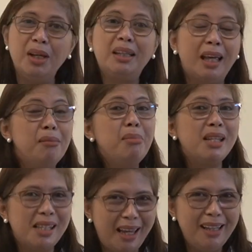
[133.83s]
it can be
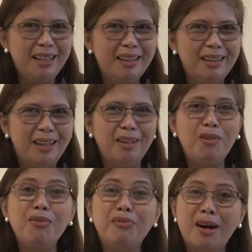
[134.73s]
said that
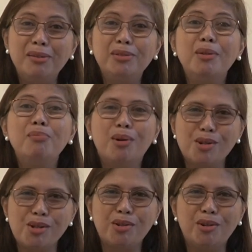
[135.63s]
we found Don
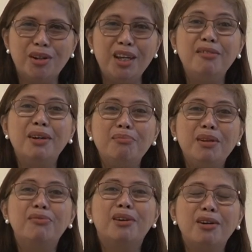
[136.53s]
Bosco even
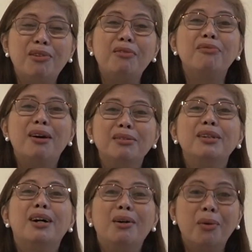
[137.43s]
before we
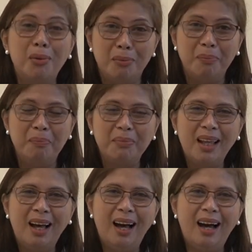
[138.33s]
found our home
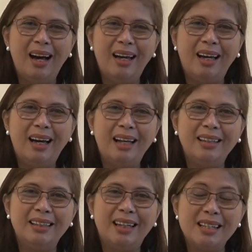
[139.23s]

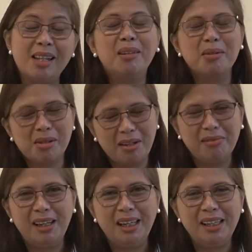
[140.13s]
at San Jose
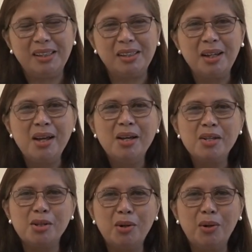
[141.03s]
Village.
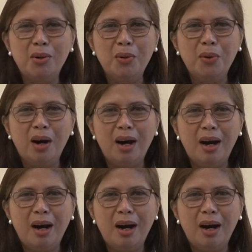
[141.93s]
So